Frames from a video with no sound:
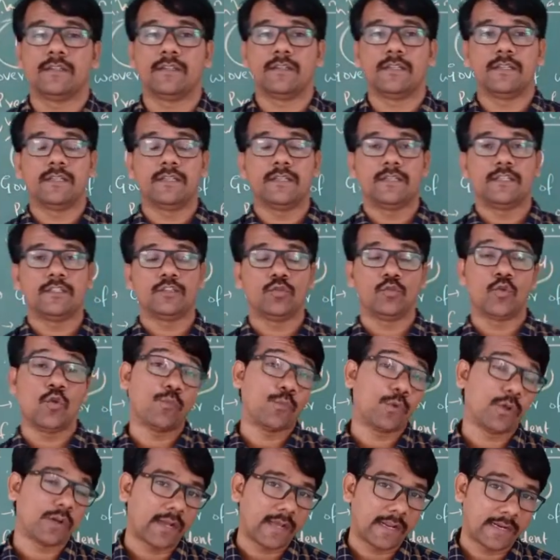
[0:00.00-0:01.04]
to go
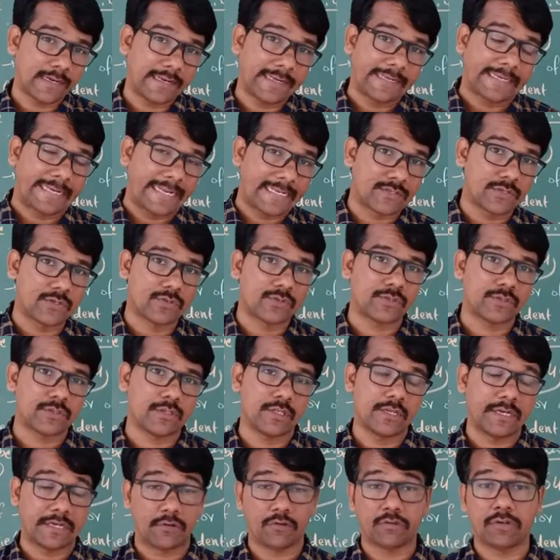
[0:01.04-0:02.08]
for online classes,
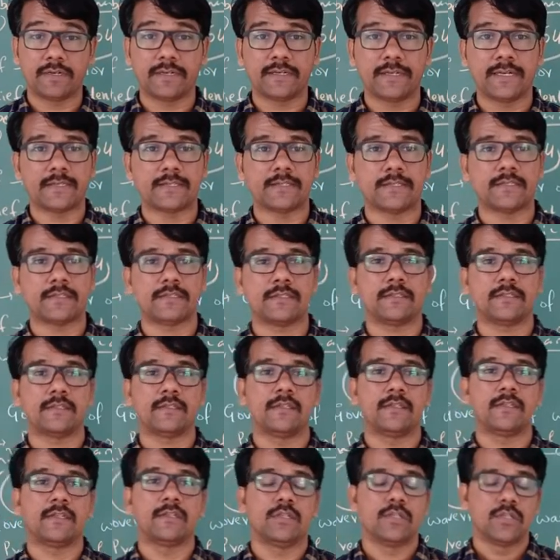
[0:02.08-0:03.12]
recorded classes.
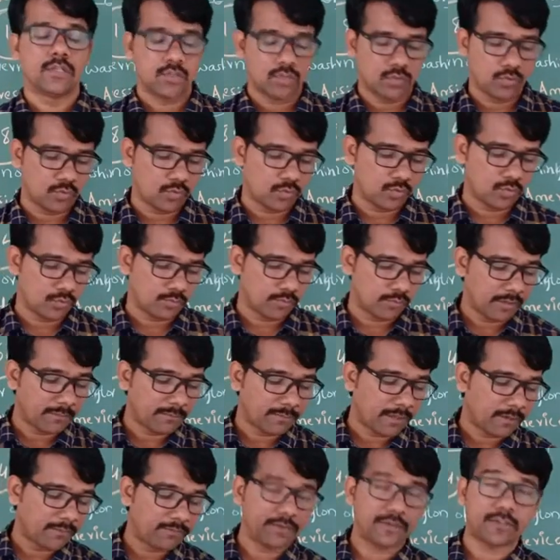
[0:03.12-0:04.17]
So one
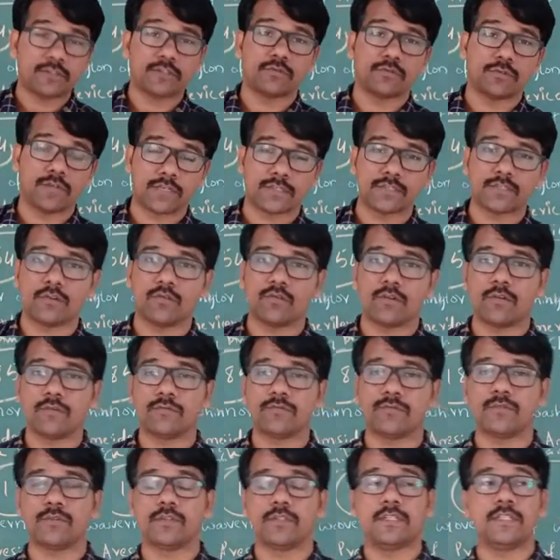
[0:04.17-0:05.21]
benefit you get out of
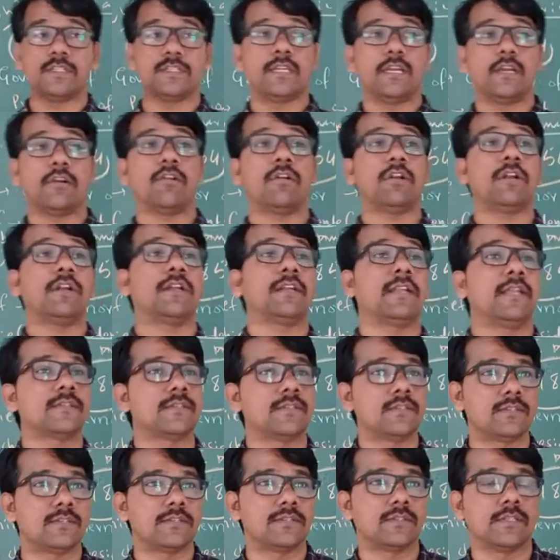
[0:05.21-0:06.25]
these recorded
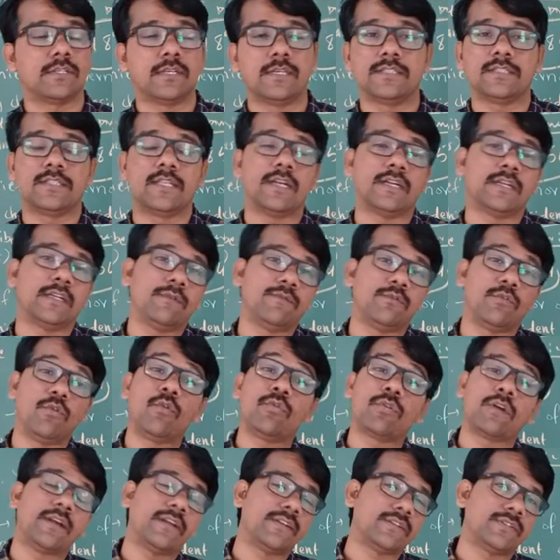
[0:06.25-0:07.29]
classes is that if you
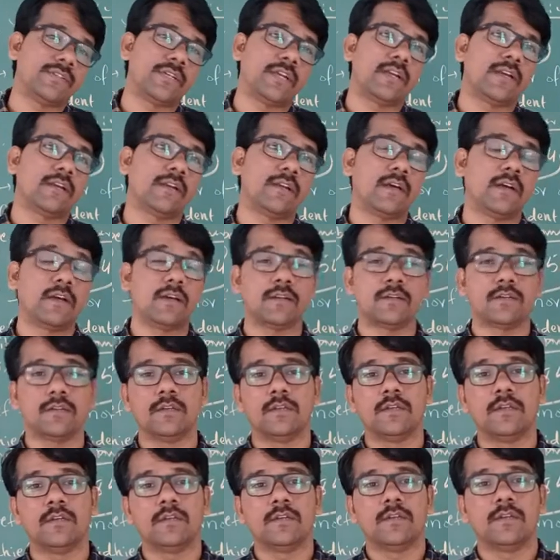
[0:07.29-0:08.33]
don't understand or
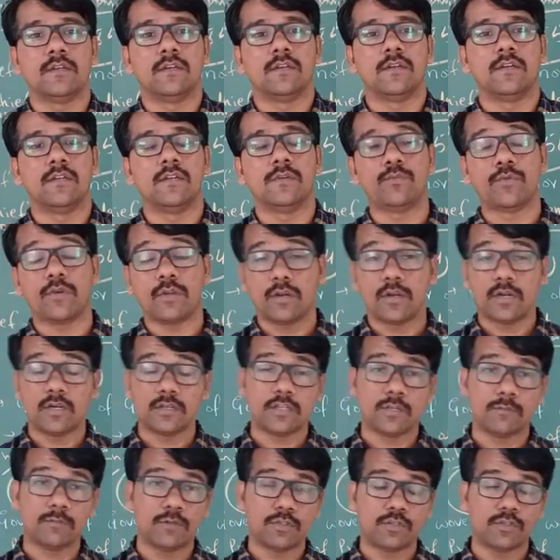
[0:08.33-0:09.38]
if you are
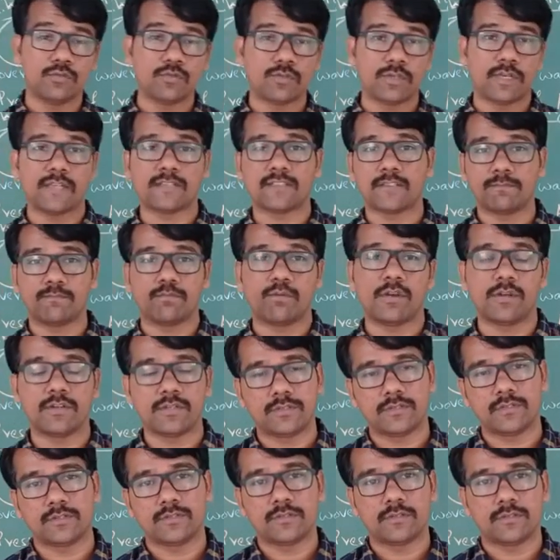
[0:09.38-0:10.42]
not able to catch the
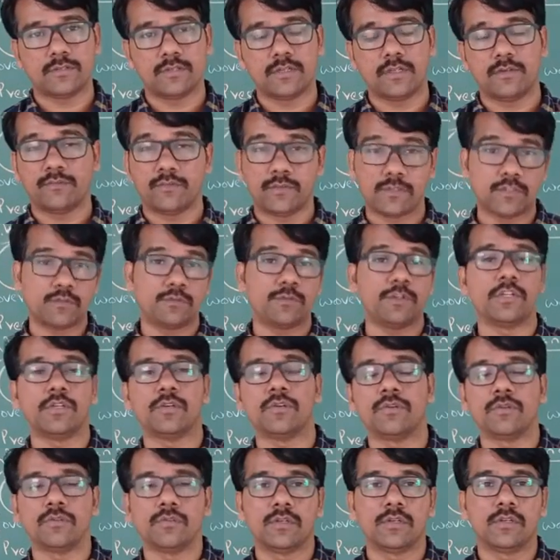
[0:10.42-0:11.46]
points in a first video